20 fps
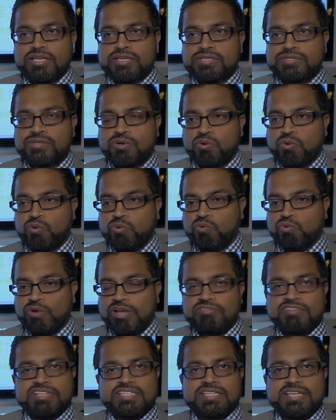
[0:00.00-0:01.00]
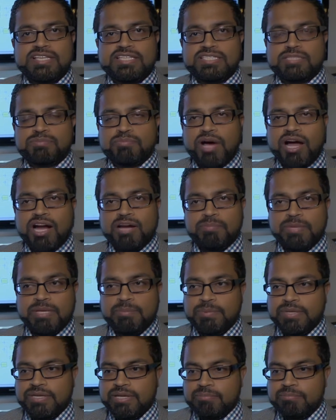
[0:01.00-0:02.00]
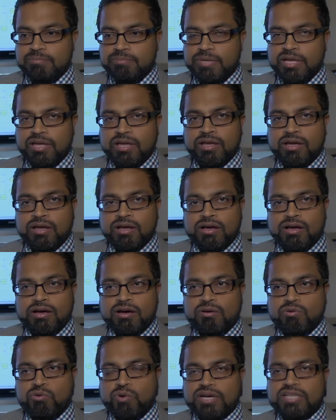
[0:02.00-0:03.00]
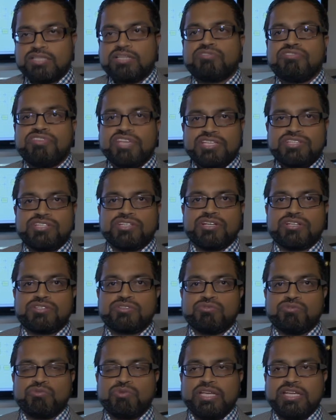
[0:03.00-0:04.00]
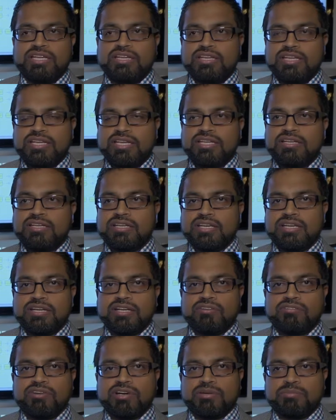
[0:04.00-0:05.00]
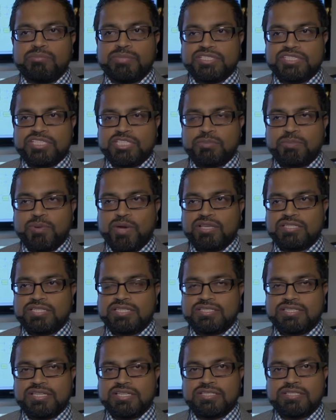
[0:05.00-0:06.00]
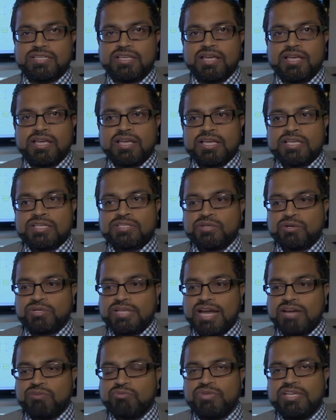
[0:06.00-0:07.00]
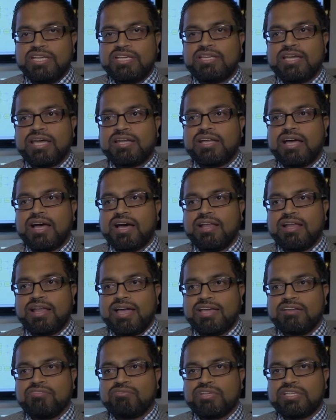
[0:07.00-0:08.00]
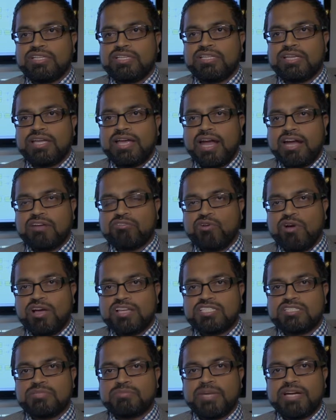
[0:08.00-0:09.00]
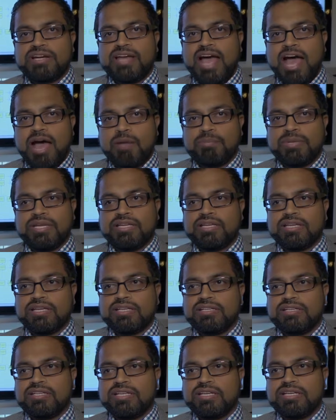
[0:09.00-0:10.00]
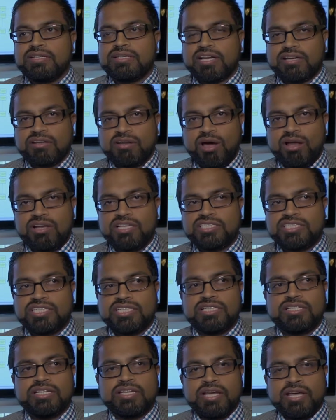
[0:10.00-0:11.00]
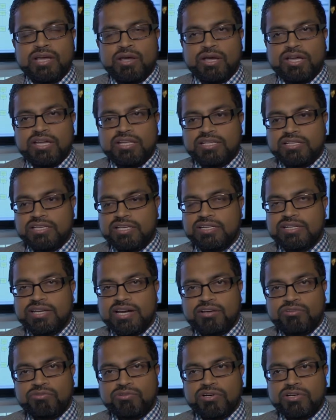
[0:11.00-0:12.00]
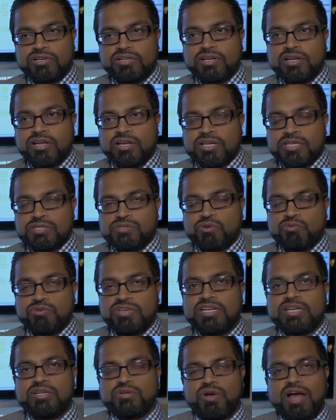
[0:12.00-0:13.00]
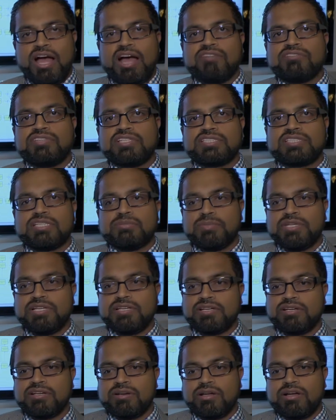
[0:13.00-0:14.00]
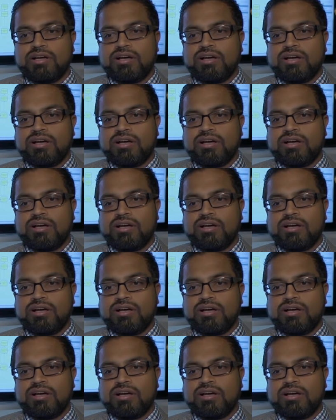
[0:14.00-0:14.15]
So when we say smart BPM, what are the features we need in our business processes so that we can align with the advancement happening in the technology, in the network? So we need to have the similar